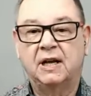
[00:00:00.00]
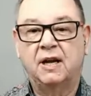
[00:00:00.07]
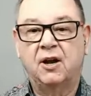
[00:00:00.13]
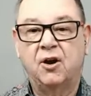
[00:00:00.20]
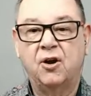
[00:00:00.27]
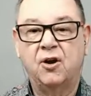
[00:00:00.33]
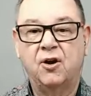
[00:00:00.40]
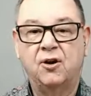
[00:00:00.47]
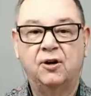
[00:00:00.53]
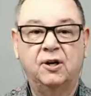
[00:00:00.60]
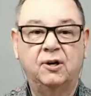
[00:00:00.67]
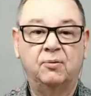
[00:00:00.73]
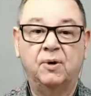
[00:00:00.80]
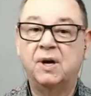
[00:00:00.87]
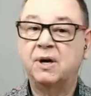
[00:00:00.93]
her
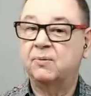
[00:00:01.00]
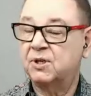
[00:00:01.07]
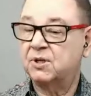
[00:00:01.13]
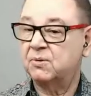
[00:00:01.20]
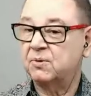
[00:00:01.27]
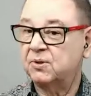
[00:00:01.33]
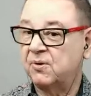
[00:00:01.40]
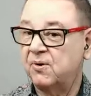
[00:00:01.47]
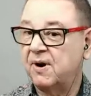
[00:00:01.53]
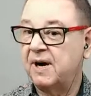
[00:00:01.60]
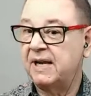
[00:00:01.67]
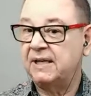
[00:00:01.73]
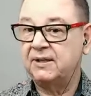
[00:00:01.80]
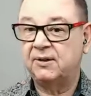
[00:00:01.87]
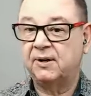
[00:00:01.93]
career, which was
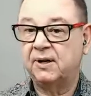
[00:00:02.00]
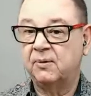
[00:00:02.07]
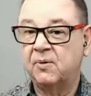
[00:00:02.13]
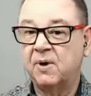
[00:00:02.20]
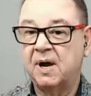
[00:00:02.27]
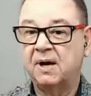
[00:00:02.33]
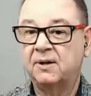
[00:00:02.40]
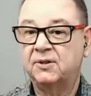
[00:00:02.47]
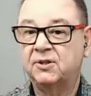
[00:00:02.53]
already doing well,